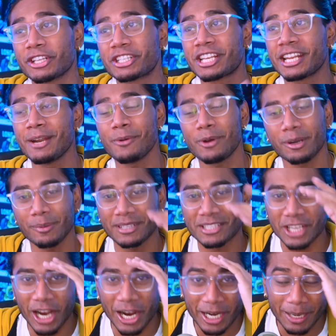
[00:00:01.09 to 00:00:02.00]
Today we're going to be
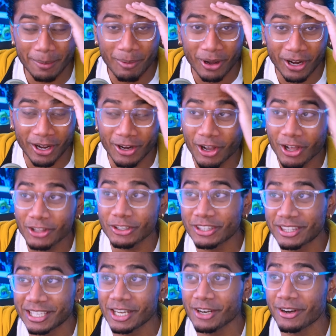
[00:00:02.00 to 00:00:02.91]
talking about another
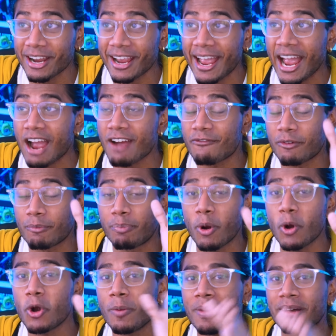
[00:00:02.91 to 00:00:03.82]
theory I have for
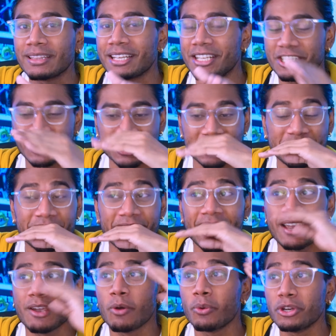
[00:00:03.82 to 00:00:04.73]
Pokemon Legends
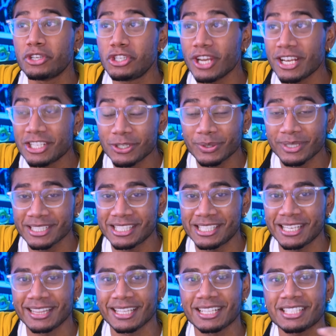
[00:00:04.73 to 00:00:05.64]
ZA, which as you can
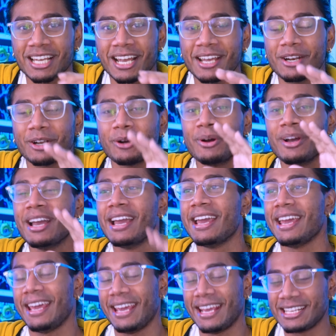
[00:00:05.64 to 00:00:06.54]
see in the title,
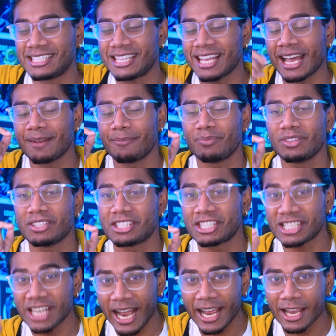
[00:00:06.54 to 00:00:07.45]
is that
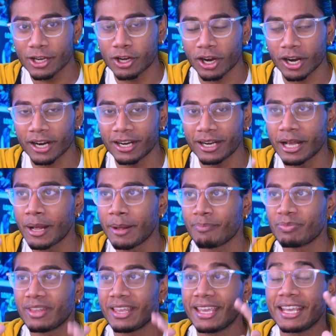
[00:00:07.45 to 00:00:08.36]
Zygarde
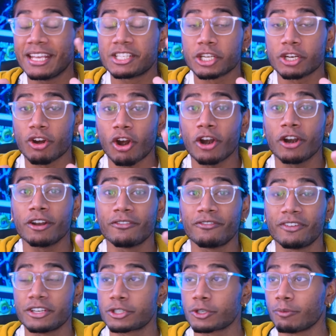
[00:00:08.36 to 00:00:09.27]
is an
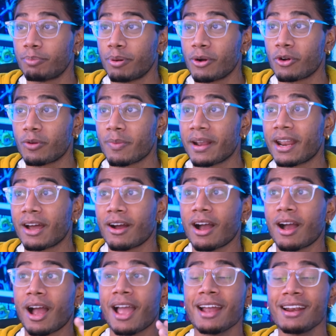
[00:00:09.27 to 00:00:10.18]
artificial Pokemon. Now,
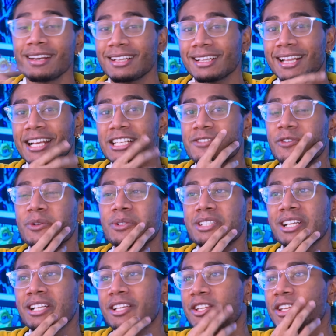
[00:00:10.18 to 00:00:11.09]
I ended the last video
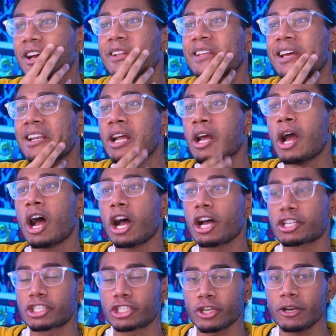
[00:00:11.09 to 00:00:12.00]
telling y'all that a
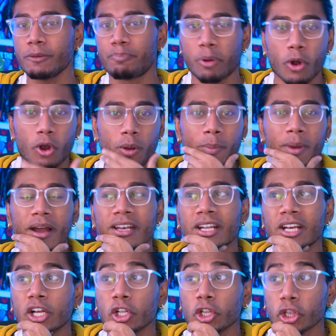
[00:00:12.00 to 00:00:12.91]
certain Pokemon
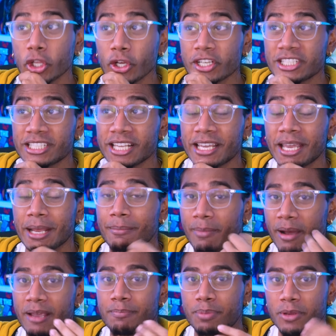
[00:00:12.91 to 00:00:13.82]
looks like it
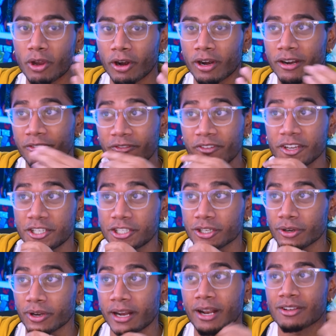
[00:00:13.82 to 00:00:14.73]
might be
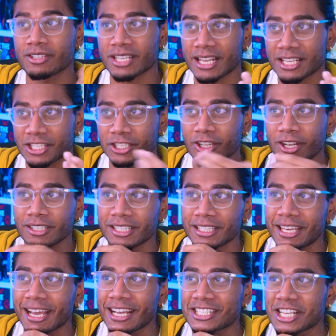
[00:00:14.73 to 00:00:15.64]
artificial, and I was asking y'all to
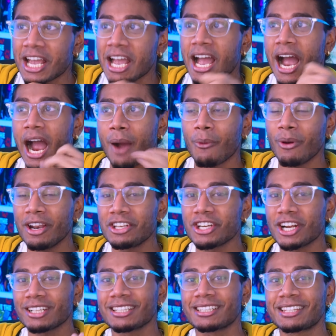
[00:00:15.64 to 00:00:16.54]
guess. I wanted
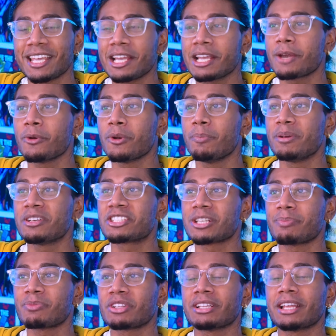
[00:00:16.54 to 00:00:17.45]
y'all to think it would be
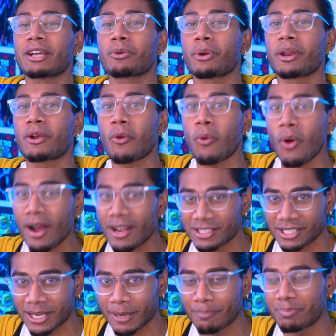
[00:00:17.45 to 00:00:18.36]
something like
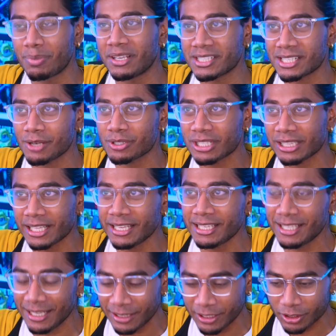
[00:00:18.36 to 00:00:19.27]
Rayquaza, because I was
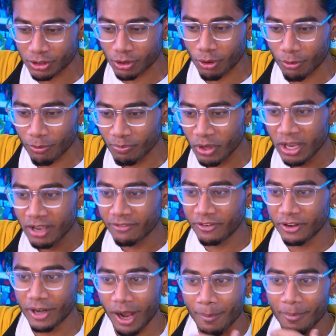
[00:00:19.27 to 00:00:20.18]
linking this whole
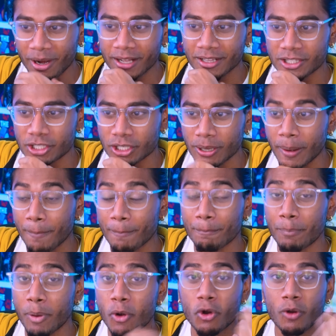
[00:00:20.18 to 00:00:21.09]
phenomenon to
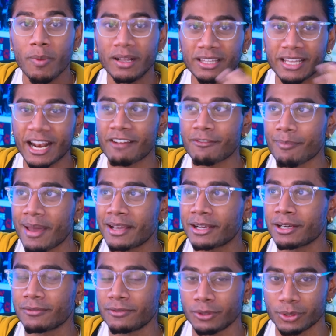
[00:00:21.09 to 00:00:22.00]
Pokemon that have
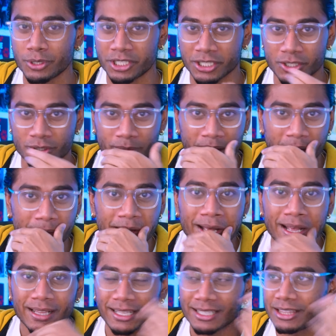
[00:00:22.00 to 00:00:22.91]
Mega Evolutions, right?
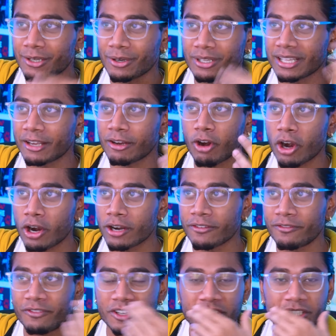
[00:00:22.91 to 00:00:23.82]
That they're like
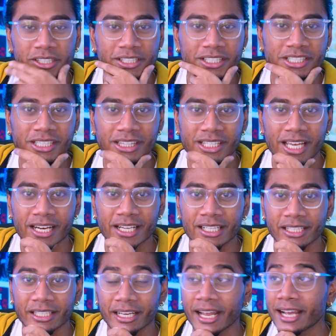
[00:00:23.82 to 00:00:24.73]
artificially,
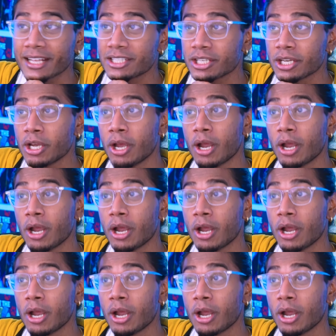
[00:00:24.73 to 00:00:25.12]
synthetically enhanced.